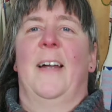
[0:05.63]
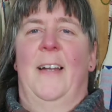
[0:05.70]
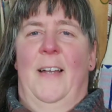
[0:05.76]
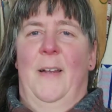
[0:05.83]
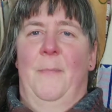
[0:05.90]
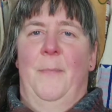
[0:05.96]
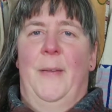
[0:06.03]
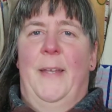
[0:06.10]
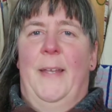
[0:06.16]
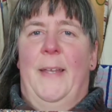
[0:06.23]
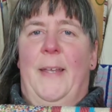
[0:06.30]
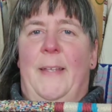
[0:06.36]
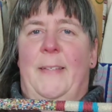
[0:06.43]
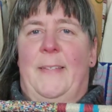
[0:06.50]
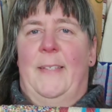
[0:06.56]
A
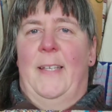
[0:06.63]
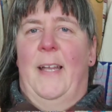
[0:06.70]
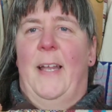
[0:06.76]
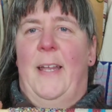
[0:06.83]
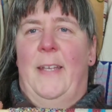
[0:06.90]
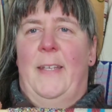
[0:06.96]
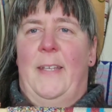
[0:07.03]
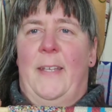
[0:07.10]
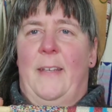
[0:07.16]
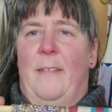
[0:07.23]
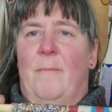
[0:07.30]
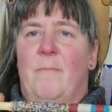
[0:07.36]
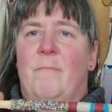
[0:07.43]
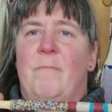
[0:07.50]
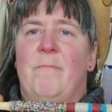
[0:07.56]
tiny
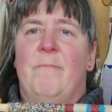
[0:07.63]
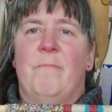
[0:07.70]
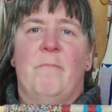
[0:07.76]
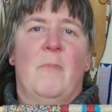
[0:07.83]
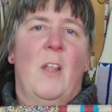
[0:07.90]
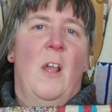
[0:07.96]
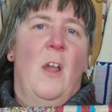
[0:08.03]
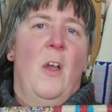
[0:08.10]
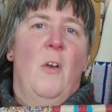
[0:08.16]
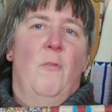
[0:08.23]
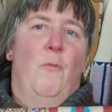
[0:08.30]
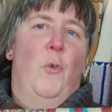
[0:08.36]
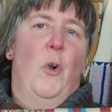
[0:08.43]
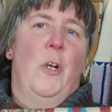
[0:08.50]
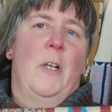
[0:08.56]

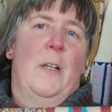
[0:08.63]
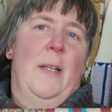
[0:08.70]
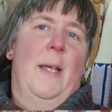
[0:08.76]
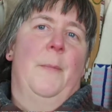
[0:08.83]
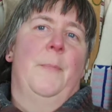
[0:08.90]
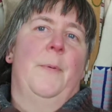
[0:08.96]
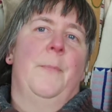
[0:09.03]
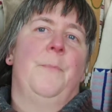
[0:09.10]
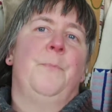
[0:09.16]
war club.